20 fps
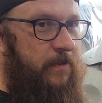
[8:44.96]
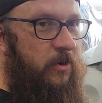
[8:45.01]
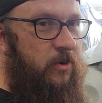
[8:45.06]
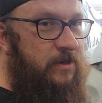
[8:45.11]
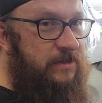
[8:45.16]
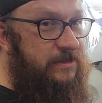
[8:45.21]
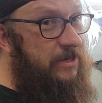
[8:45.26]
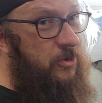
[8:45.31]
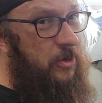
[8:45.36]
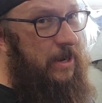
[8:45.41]
here
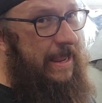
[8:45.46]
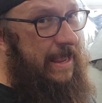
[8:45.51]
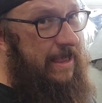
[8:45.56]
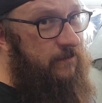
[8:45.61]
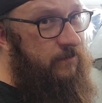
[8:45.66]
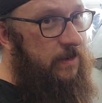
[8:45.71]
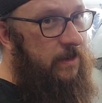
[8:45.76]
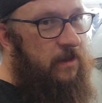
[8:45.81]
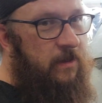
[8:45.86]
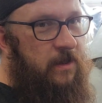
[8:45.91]
because they're
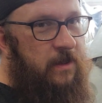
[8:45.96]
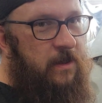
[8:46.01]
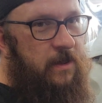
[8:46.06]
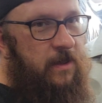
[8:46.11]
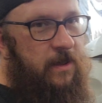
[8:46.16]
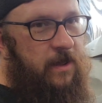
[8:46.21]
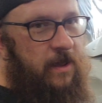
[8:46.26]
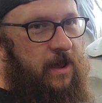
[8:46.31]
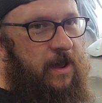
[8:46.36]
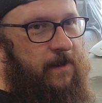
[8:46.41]
heavy.
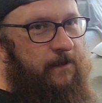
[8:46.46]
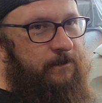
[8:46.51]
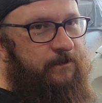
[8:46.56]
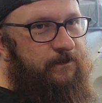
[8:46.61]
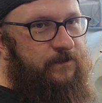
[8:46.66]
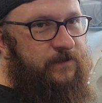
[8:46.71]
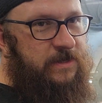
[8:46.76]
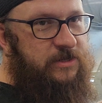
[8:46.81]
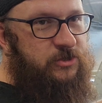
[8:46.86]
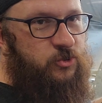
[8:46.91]

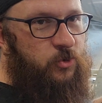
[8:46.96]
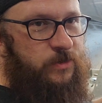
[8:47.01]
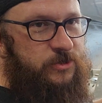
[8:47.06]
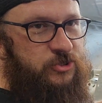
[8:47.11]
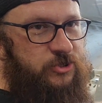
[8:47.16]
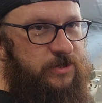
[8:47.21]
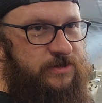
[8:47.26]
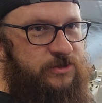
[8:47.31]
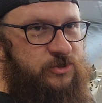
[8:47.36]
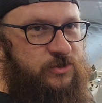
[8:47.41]
These are
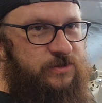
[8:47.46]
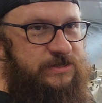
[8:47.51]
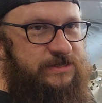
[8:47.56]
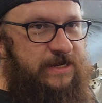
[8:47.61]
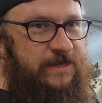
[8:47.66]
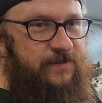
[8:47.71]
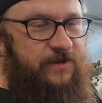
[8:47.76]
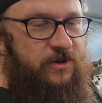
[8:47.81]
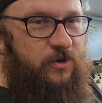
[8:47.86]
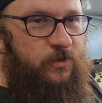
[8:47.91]
originally, as you can
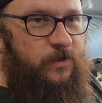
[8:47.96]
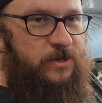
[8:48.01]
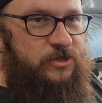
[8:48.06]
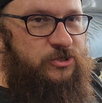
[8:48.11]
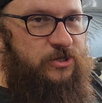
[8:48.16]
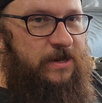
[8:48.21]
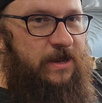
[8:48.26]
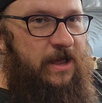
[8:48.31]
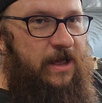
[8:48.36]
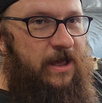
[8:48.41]
see, they're
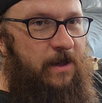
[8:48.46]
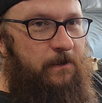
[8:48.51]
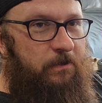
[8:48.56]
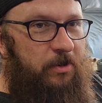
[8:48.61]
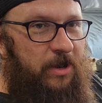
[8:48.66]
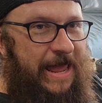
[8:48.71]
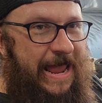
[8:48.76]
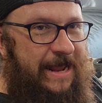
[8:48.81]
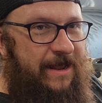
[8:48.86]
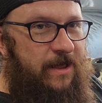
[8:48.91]
originally
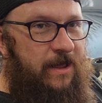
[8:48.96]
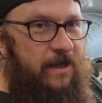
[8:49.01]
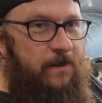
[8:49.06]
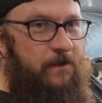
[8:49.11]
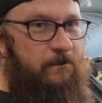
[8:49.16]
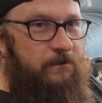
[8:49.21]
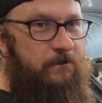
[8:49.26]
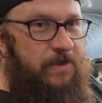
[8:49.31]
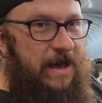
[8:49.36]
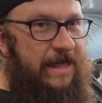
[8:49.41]

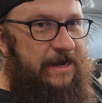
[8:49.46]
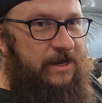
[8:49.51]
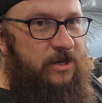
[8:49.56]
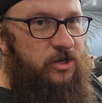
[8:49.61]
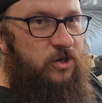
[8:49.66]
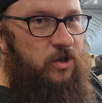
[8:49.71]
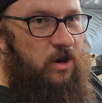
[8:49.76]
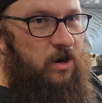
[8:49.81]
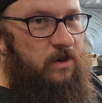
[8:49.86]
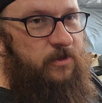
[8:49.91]

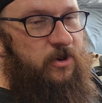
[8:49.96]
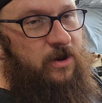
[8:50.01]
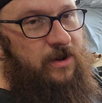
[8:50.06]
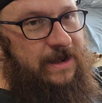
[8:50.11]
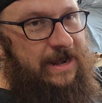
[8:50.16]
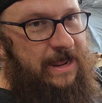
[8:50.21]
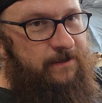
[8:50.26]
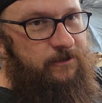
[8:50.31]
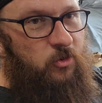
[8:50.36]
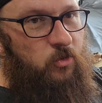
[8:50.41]
black-bodied carburetor,
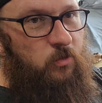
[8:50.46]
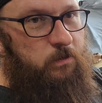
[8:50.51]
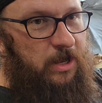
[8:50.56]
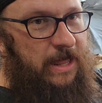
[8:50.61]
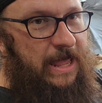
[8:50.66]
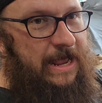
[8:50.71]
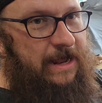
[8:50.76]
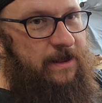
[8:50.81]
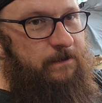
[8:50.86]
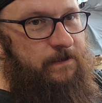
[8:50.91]
enamel
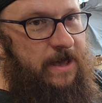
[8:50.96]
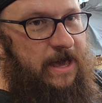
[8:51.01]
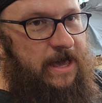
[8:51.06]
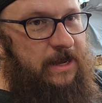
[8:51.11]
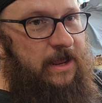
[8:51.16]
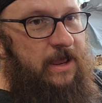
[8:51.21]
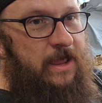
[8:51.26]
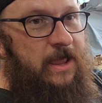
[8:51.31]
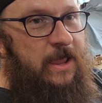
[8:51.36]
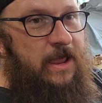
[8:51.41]
black
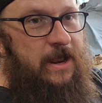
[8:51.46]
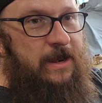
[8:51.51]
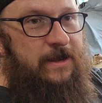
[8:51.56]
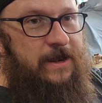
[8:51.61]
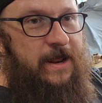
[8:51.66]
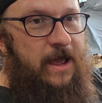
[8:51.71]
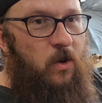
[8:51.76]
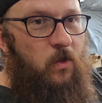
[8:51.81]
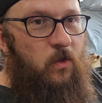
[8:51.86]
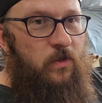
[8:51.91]
body.
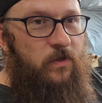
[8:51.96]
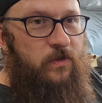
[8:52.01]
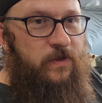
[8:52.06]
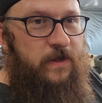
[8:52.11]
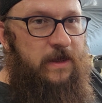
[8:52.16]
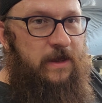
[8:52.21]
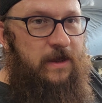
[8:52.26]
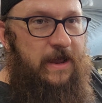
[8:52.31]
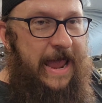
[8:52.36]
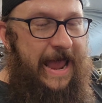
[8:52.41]
Now,
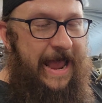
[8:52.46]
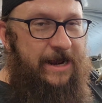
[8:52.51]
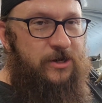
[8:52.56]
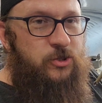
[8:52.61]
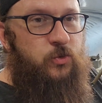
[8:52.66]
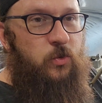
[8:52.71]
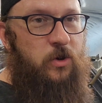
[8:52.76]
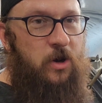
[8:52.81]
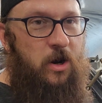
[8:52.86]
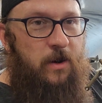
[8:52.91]
the
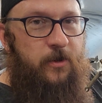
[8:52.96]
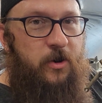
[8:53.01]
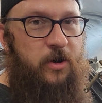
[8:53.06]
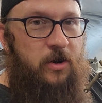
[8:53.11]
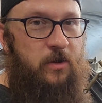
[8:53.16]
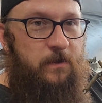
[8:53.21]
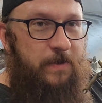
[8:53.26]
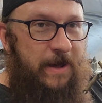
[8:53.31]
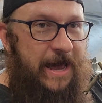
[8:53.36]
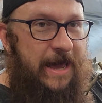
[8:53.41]
actual
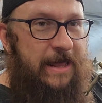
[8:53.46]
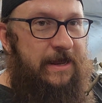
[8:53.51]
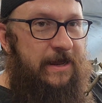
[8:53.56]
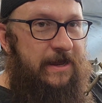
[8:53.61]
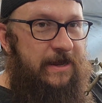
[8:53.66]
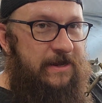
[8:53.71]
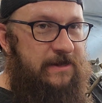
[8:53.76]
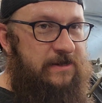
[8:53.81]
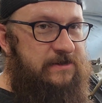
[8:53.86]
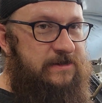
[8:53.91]
carburetor
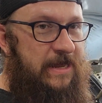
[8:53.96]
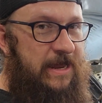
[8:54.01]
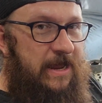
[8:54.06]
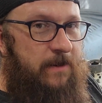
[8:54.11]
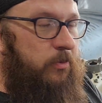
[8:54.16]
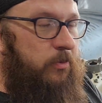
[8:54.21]
body is a